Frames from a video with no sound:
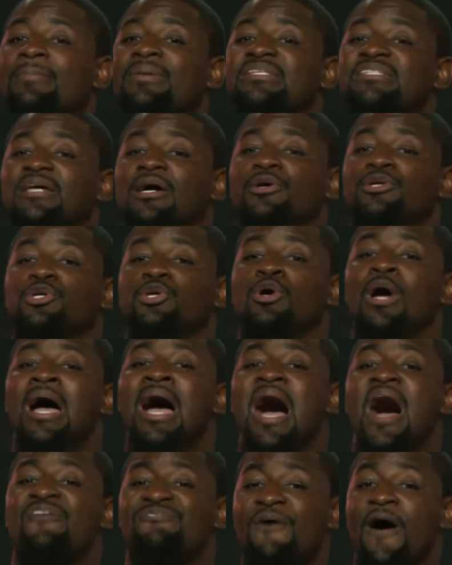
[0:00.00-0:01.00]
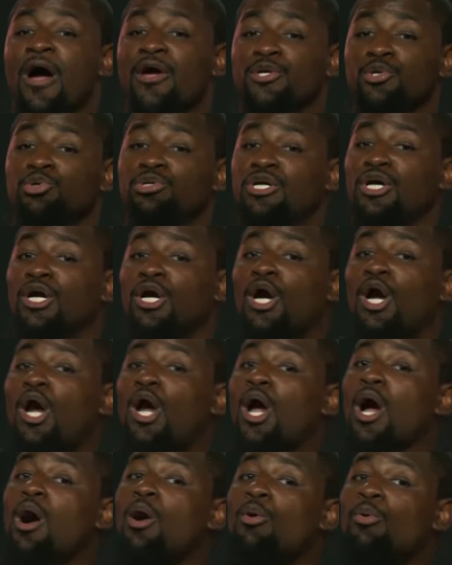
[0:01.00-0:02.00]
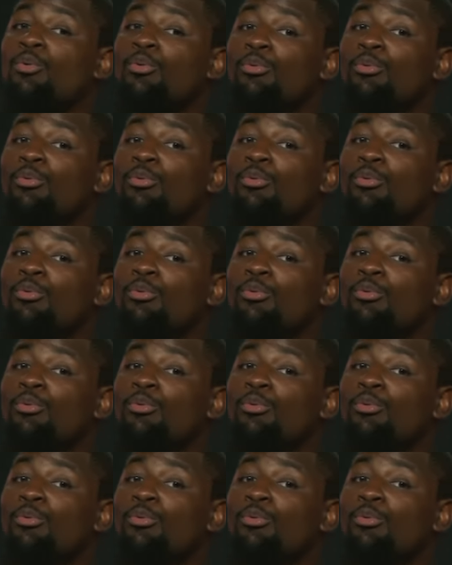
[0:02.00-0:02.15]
me tell you how far you could go.